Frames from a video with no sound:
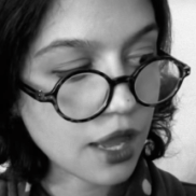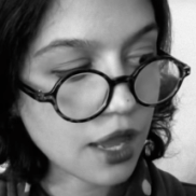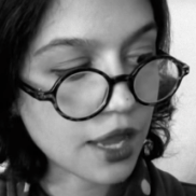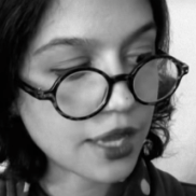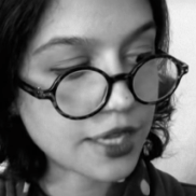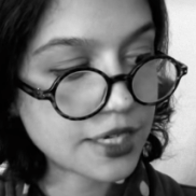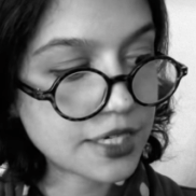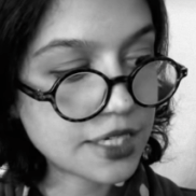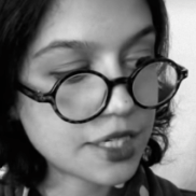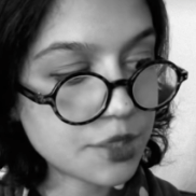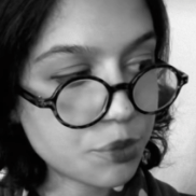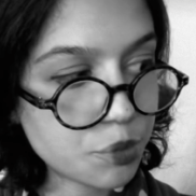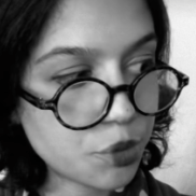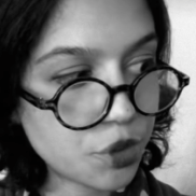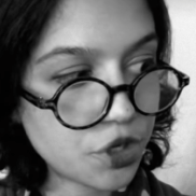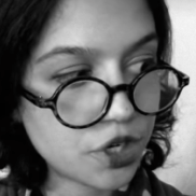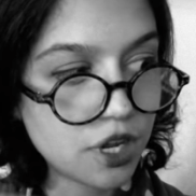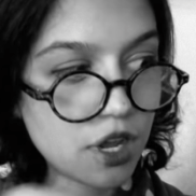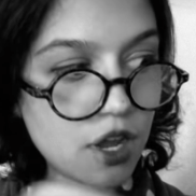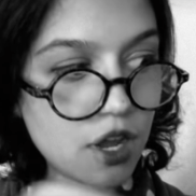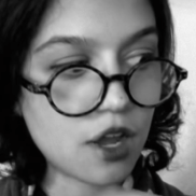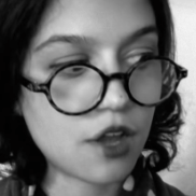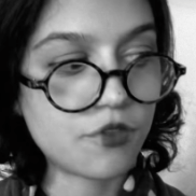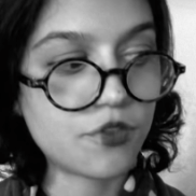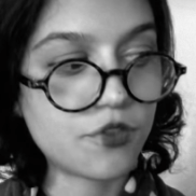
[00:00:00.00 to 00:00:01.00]
I did
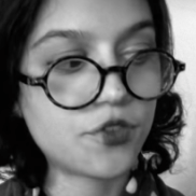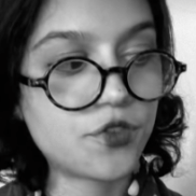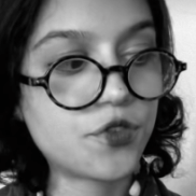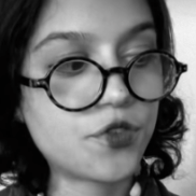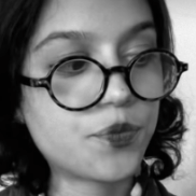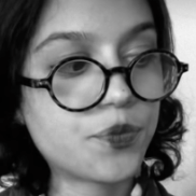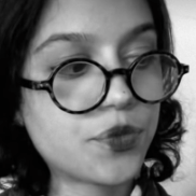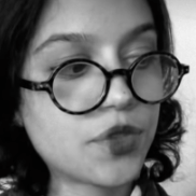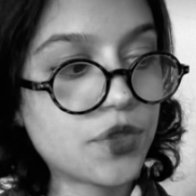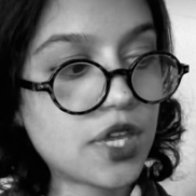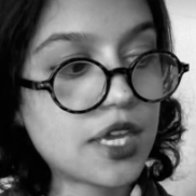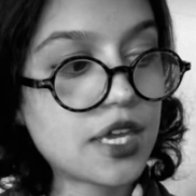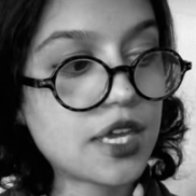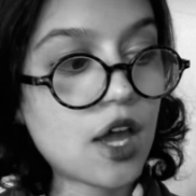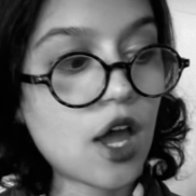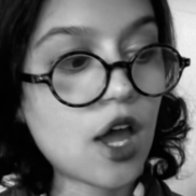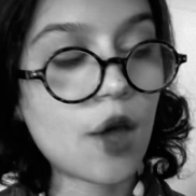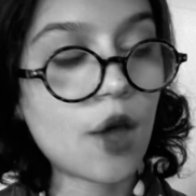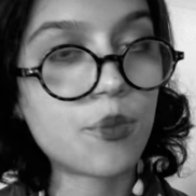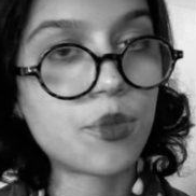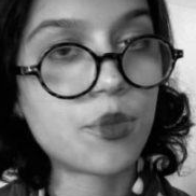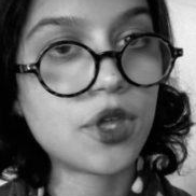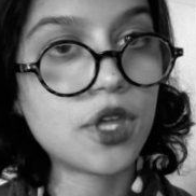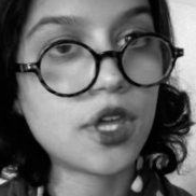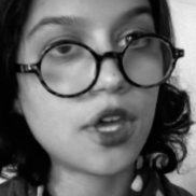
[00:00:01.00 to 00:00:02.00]
print off a
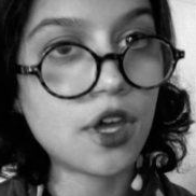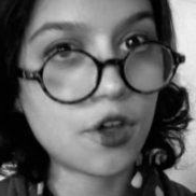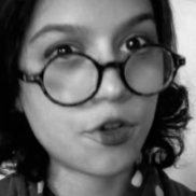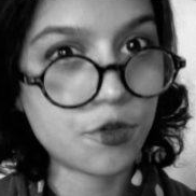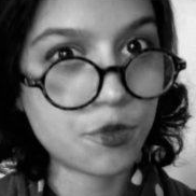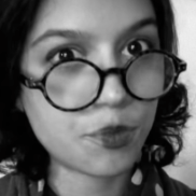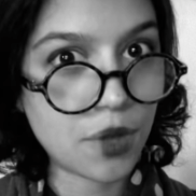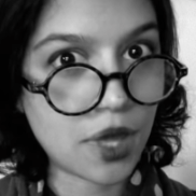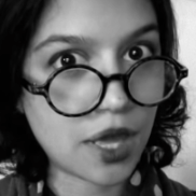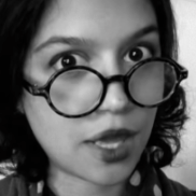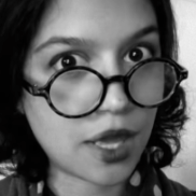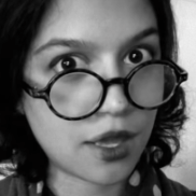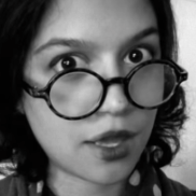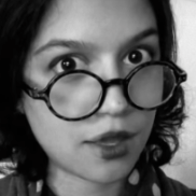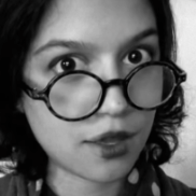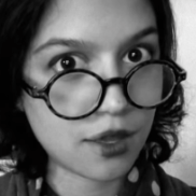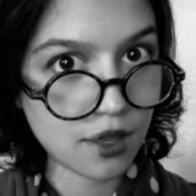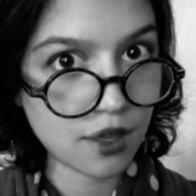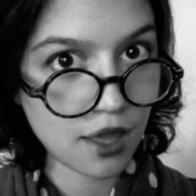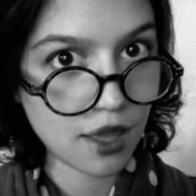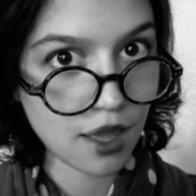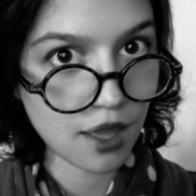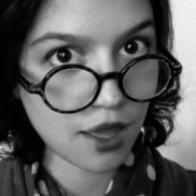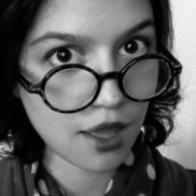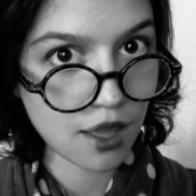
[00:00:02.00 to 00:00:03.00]
copy of my
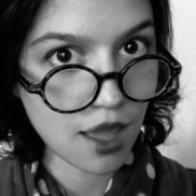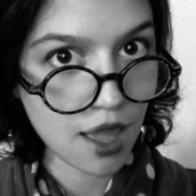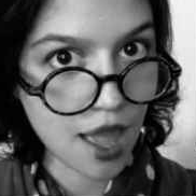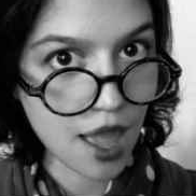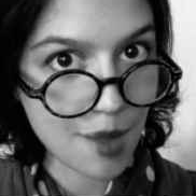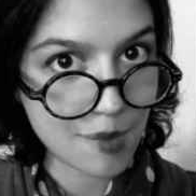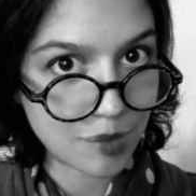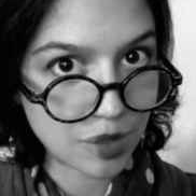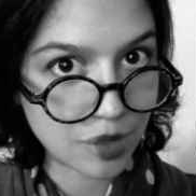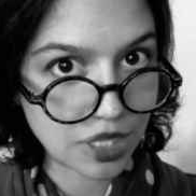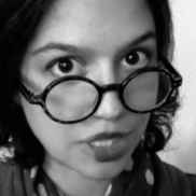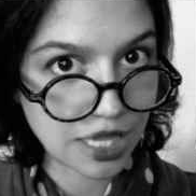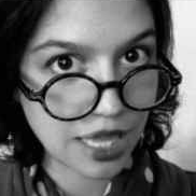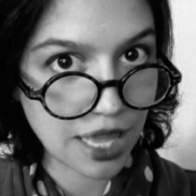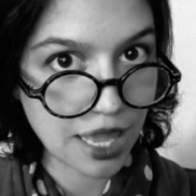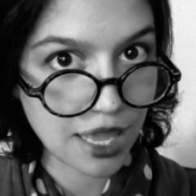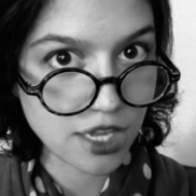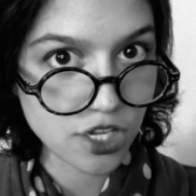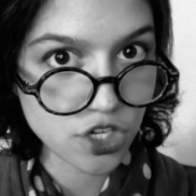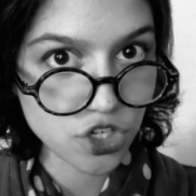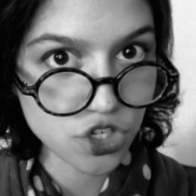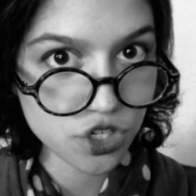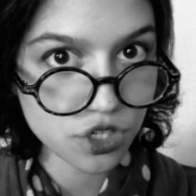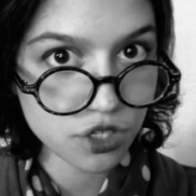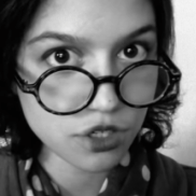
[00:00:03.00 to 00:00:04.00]

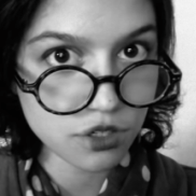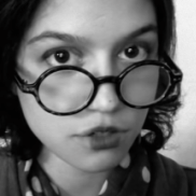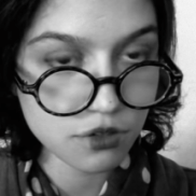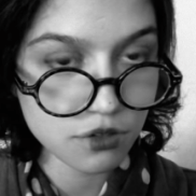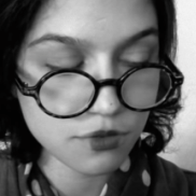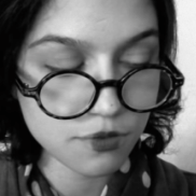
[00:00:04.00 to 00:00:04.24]
application.